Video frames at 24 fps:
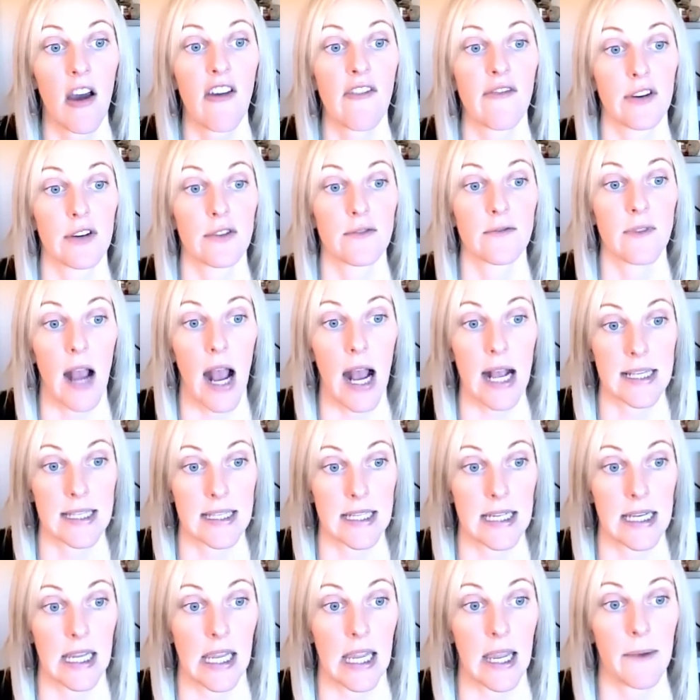
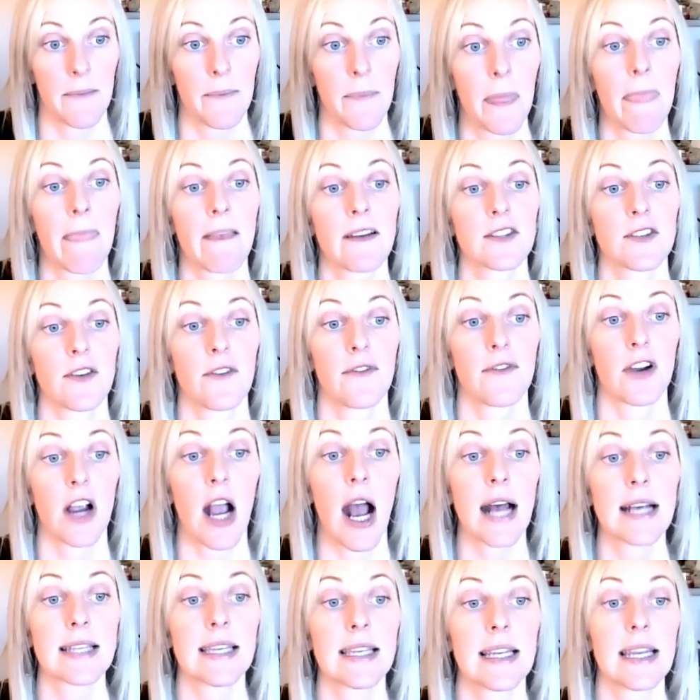Veracity. So
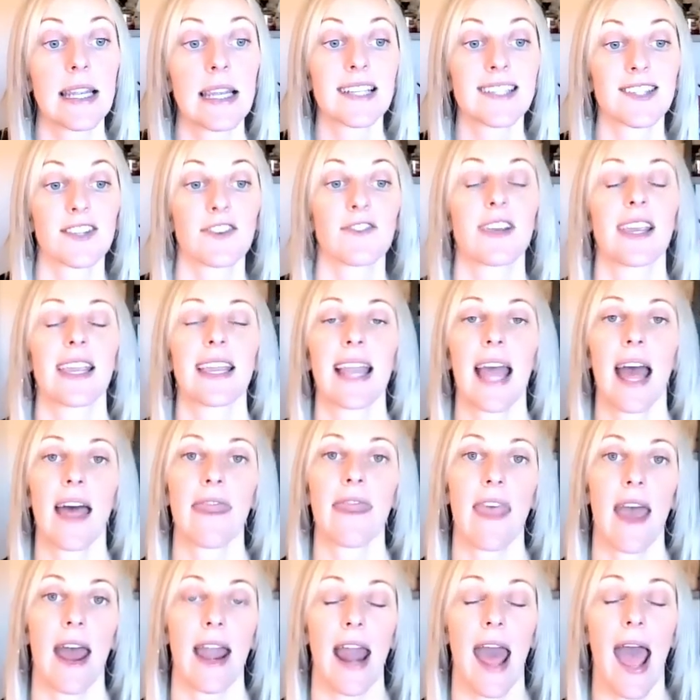veracity is looking at
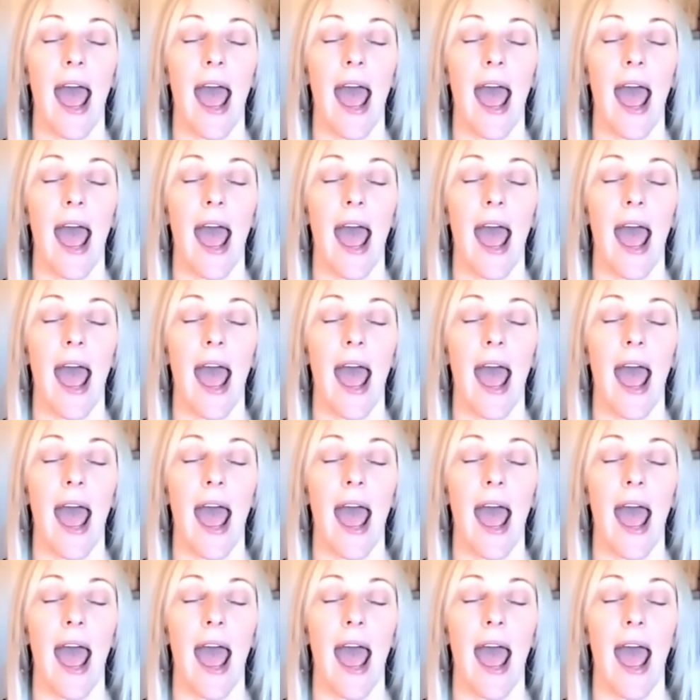that